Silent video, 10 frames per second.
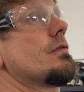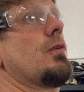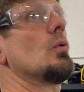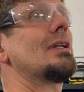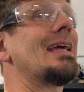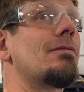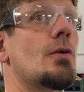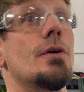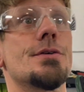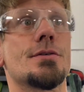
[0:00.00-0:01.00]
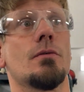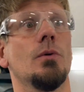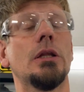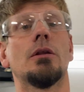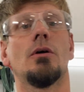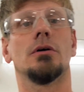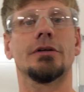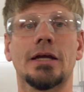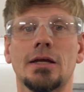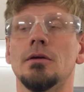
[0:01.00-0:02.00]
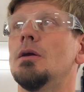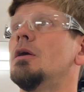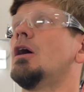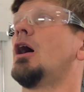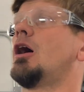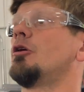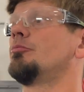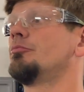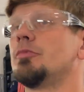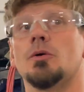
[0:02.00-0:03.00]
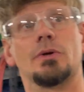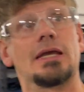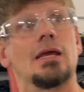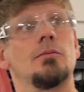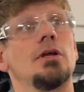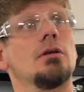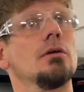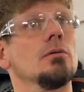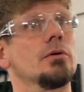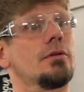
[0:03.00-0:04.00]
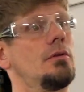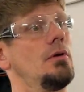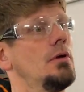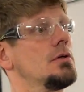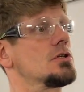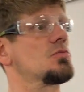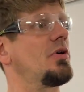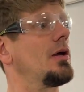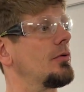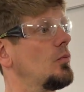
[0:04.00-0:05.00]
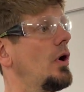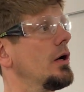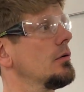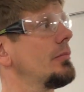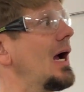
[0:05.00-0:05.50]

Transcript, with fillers: a full day for us, a really long day. But we came in here with just pipe and wire and